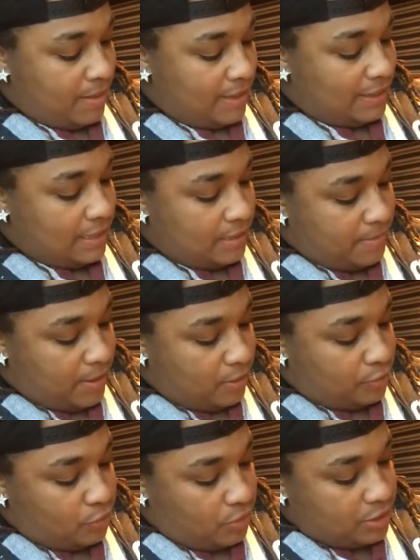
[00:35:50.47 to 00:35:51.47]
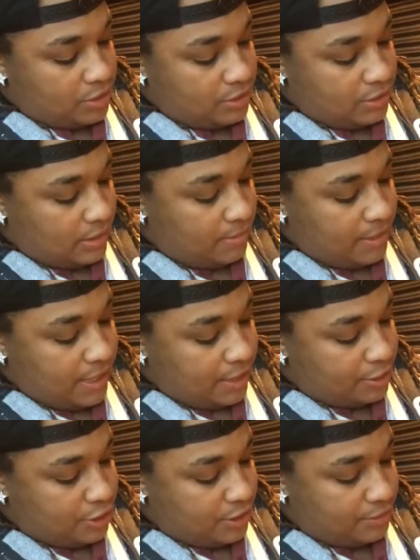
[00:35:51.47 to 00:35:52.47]
Oh, hopefully these eggs don't make me
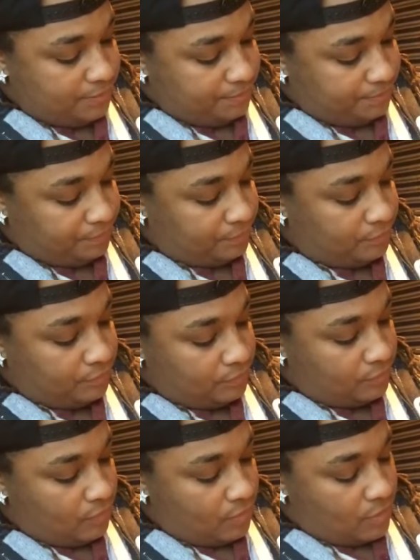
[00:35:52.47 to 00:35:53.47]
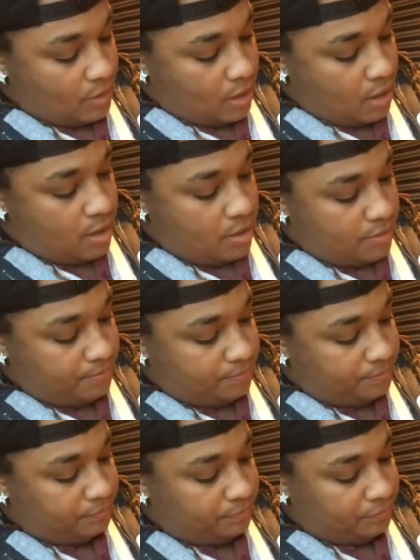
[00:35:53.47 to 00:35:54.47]
boo-boo. But baby, I got these
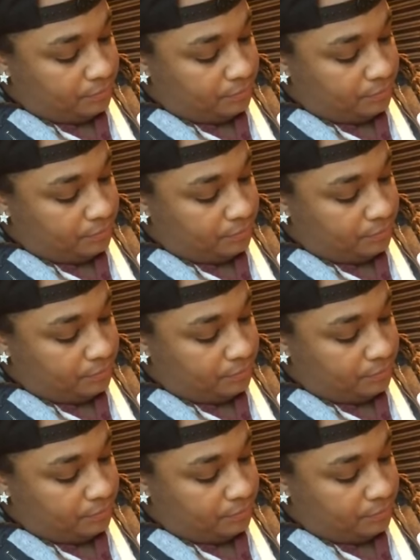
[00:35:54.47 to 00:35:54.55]
eggs.